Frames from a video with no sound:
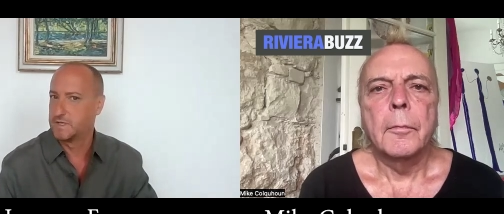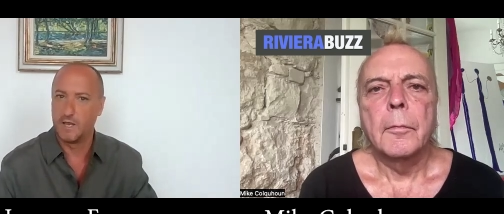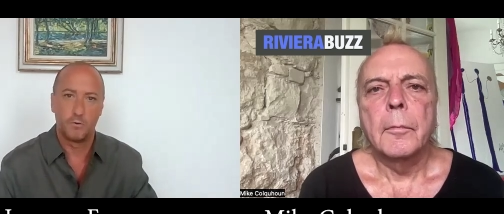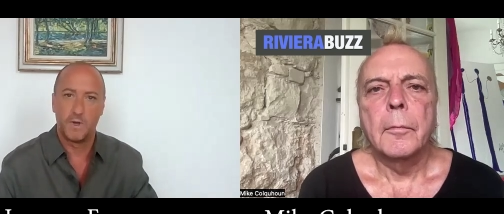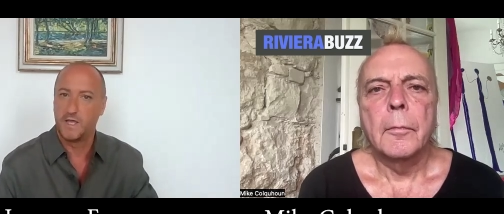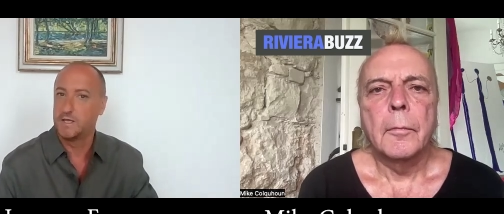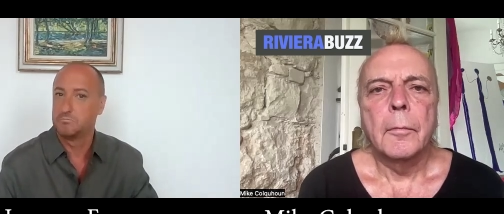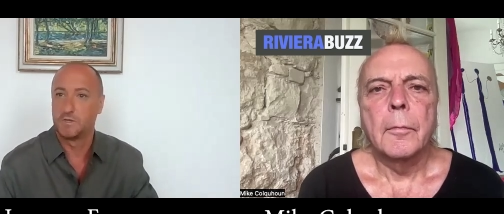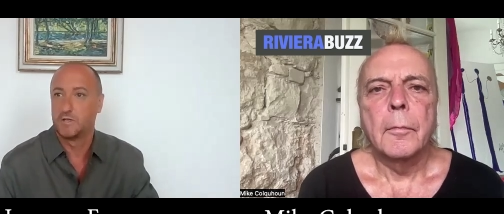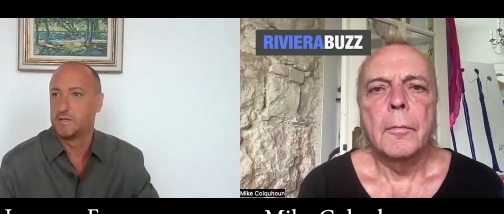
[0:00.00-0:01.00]
Speaker 1: get away.
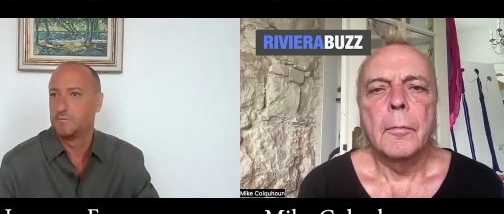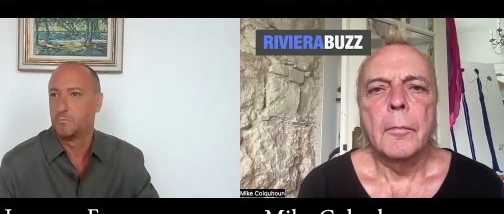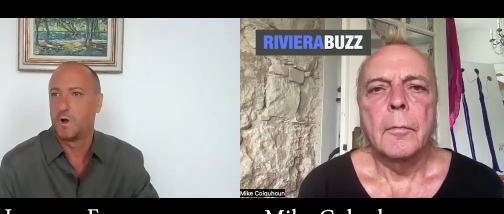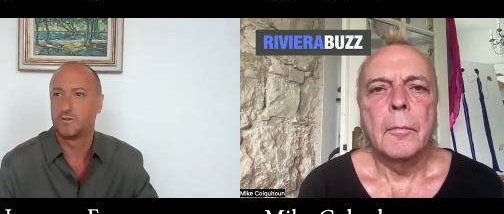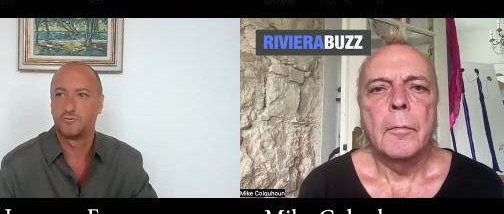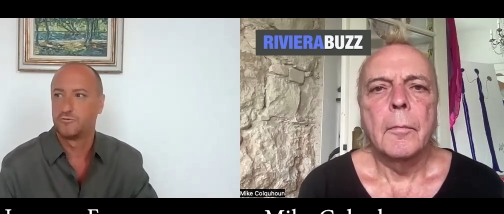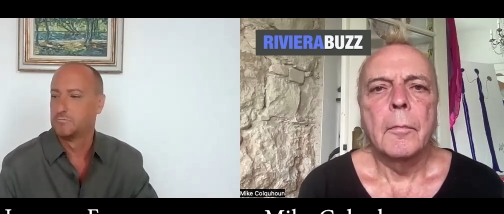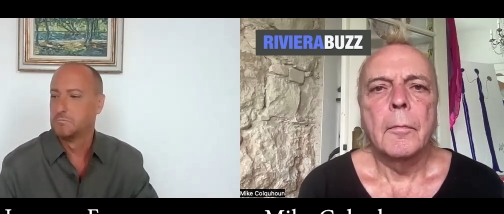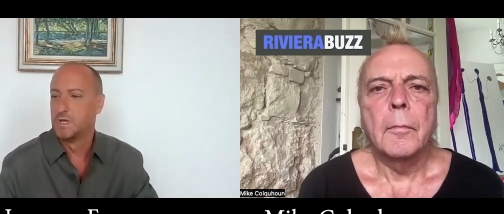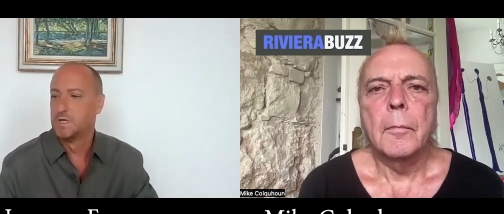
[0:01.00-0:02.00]
They'll even watch
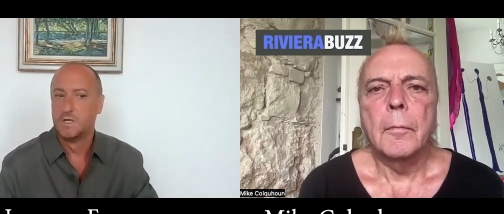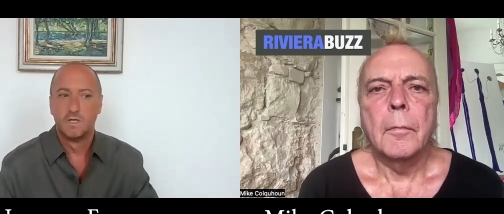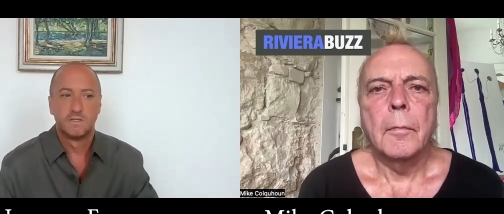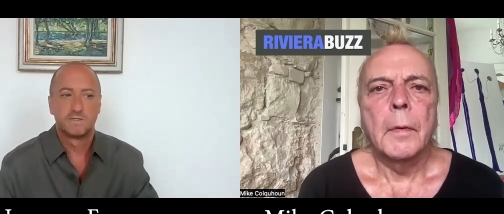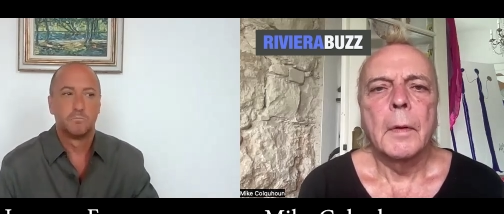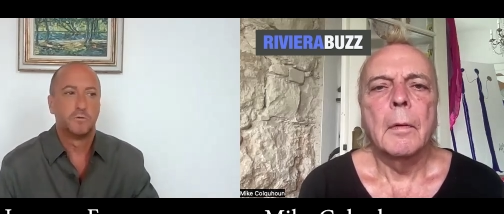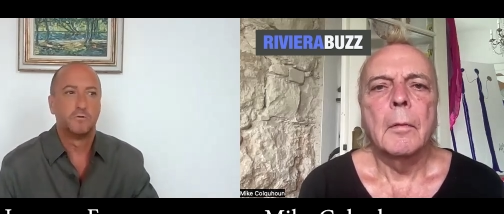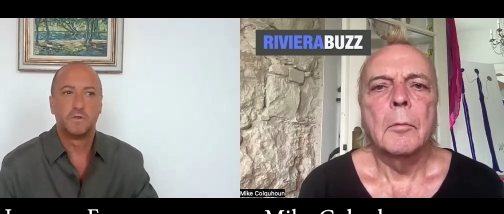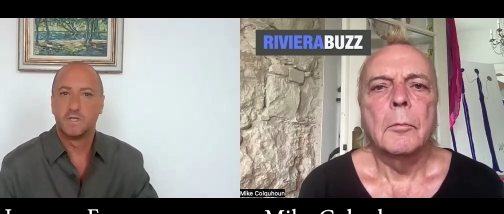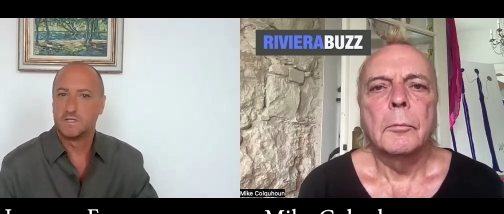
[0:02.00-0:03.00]
some
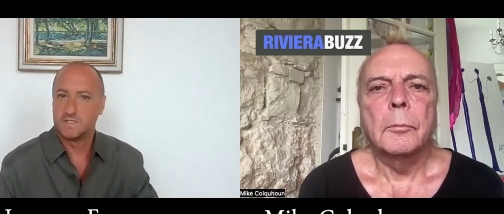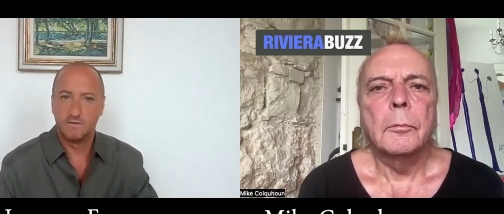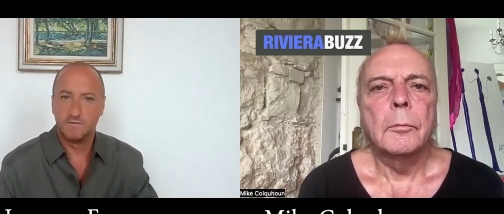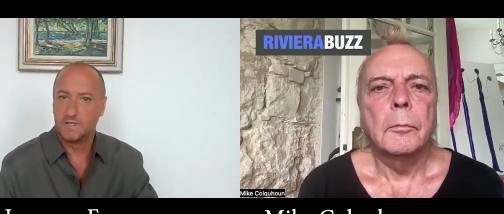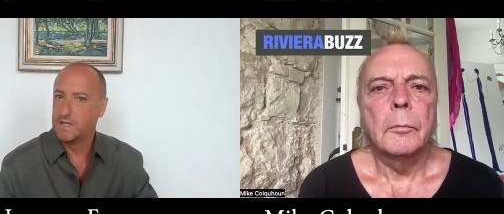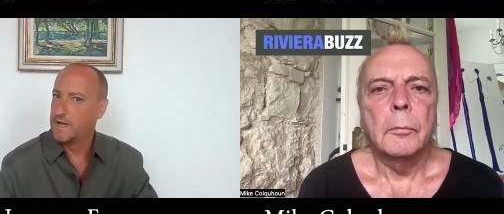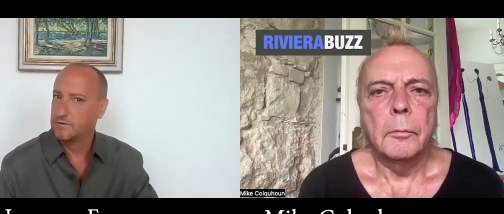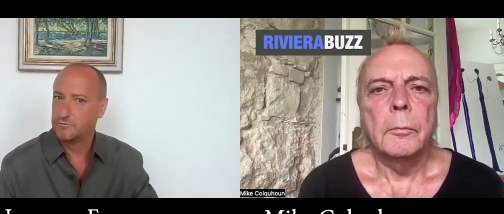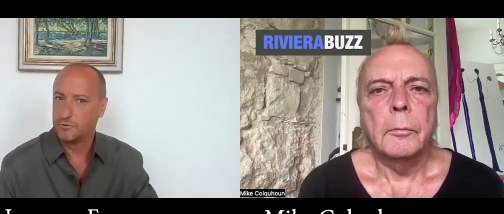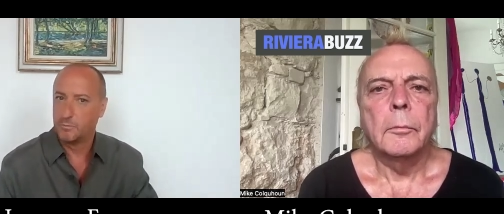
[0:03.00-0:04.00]
movie in a TV
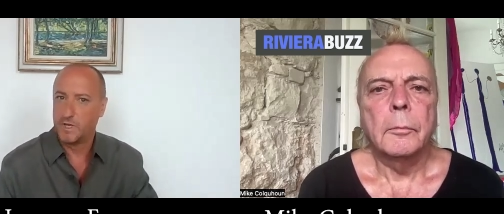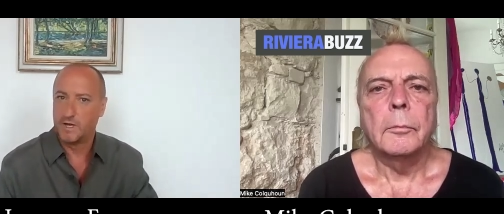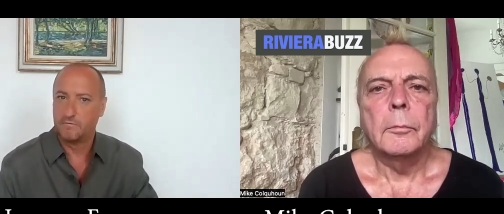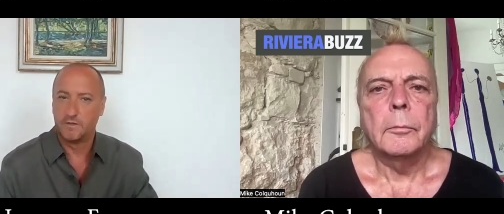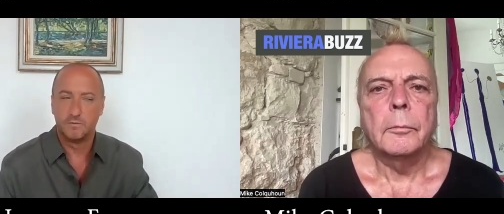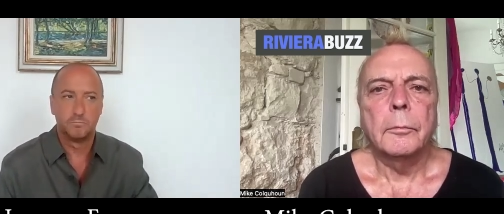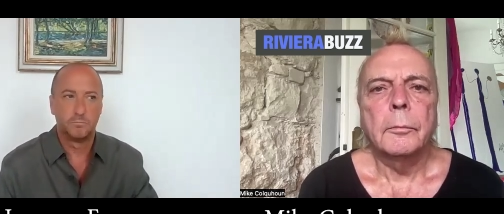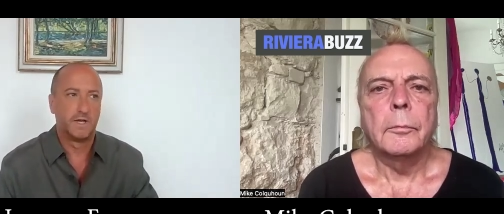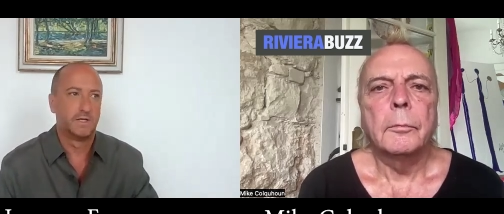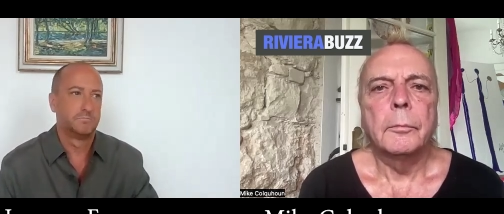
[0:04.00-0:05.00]
lounge or whatever,
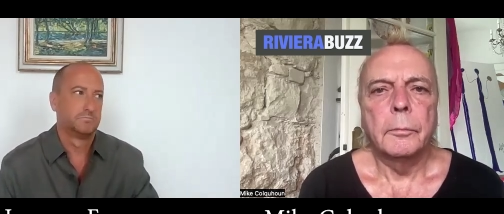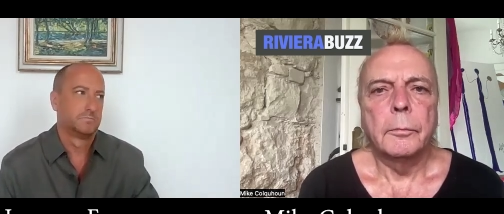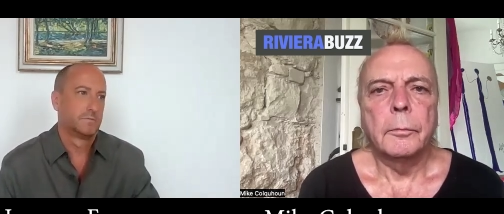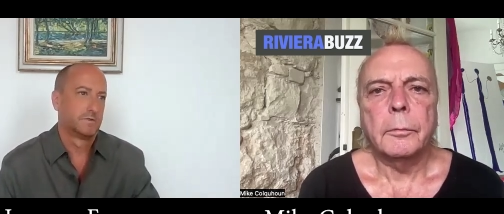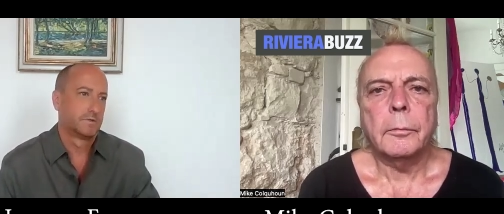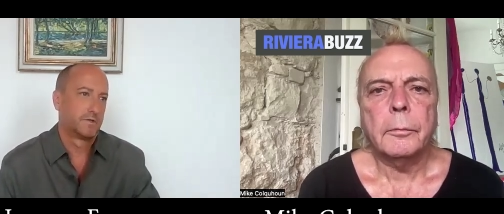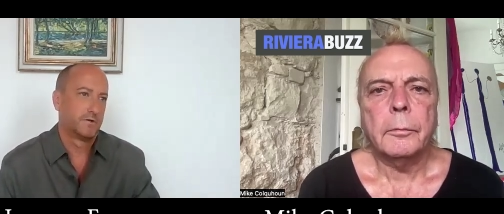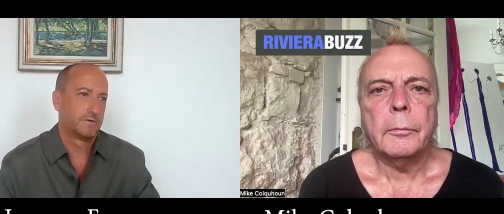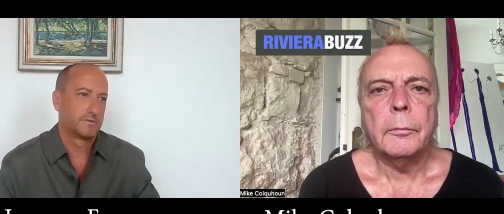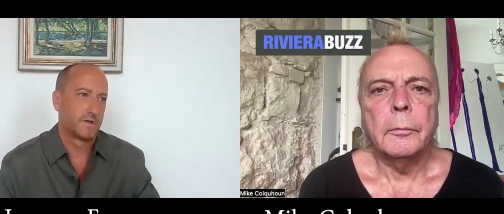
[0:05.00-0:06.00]
but
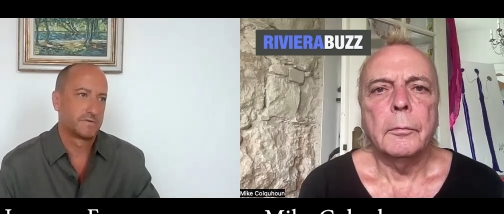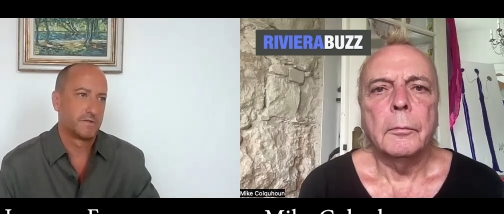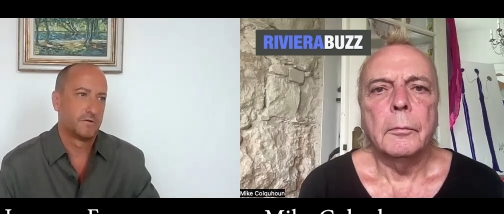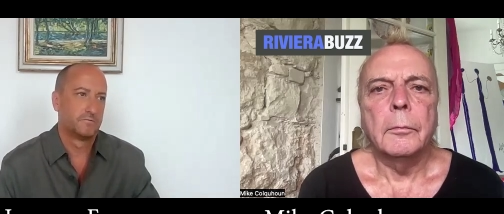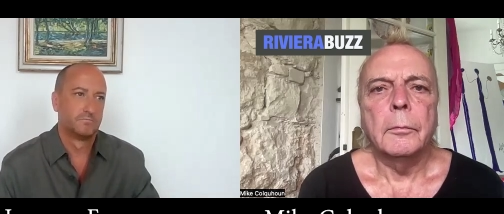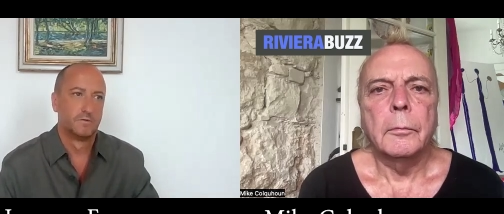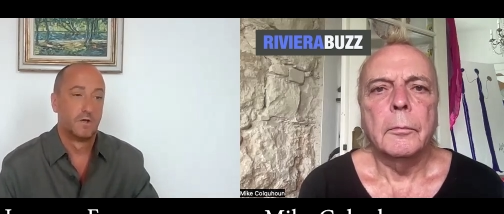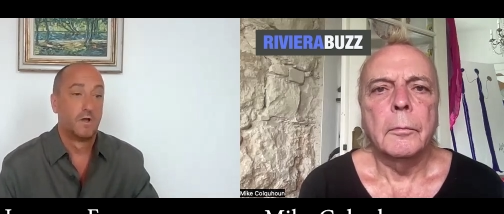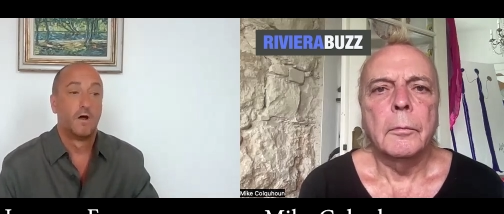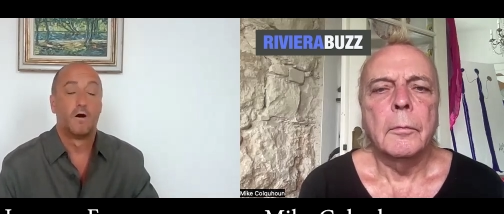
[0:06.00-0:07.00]
there's also
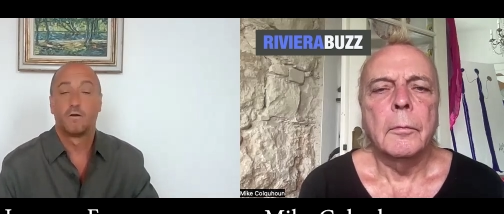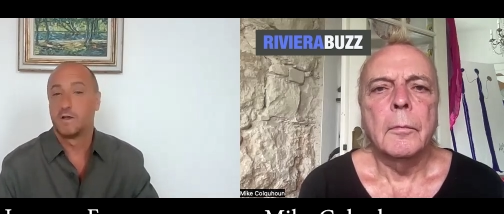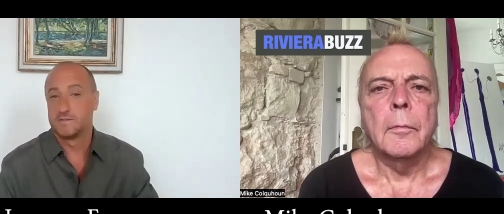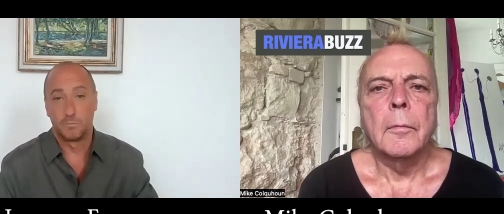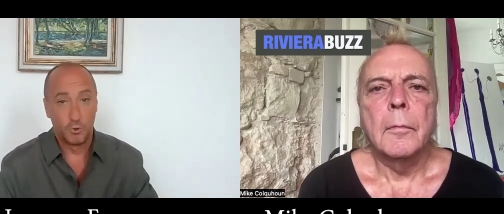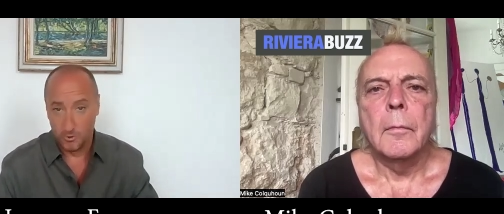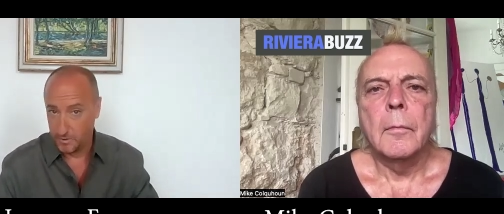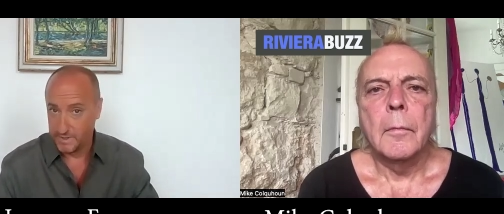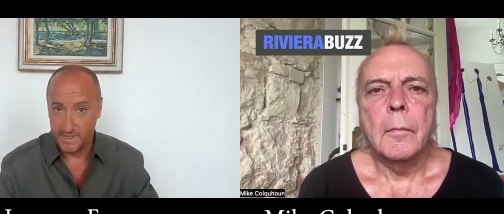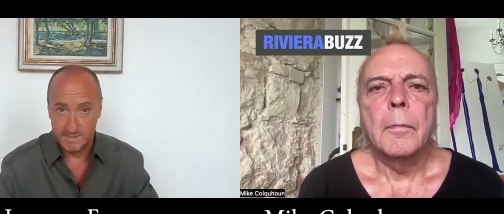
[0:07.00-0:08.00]
all kinds of
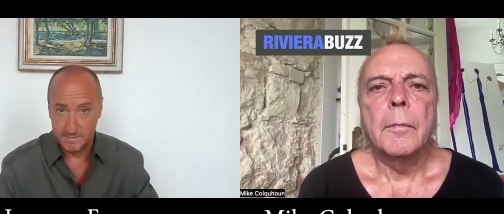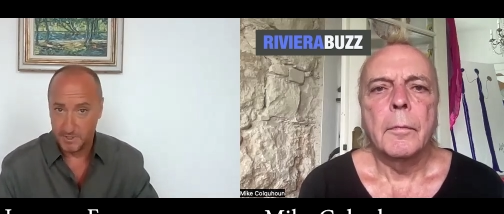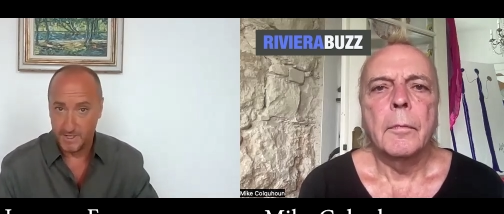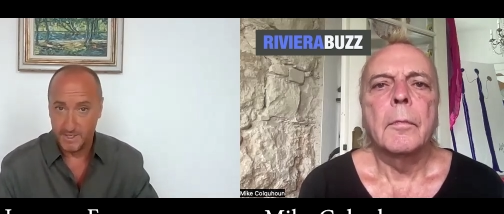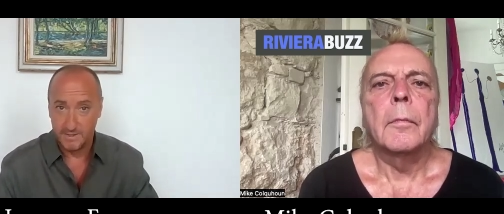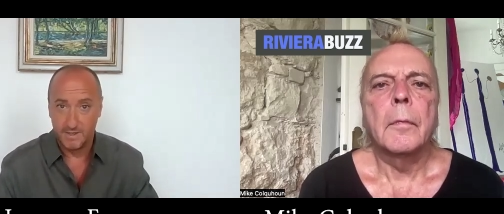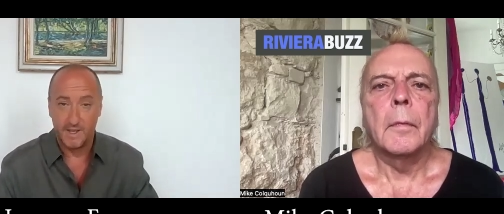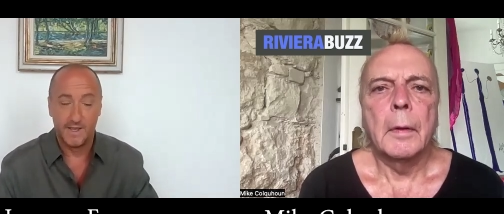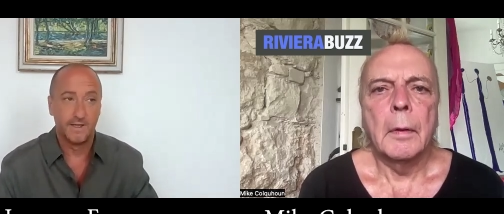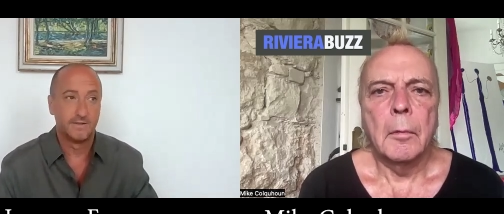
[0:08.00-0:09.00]
porn that is played,
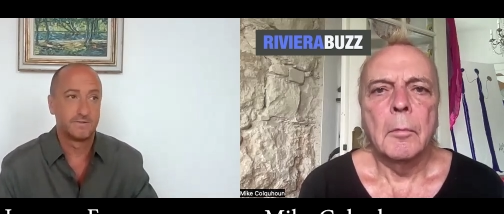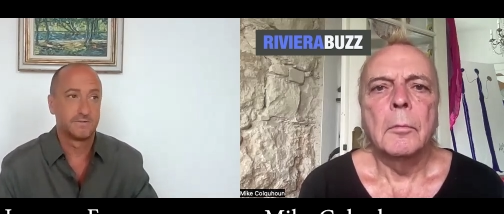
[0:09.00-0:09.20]
and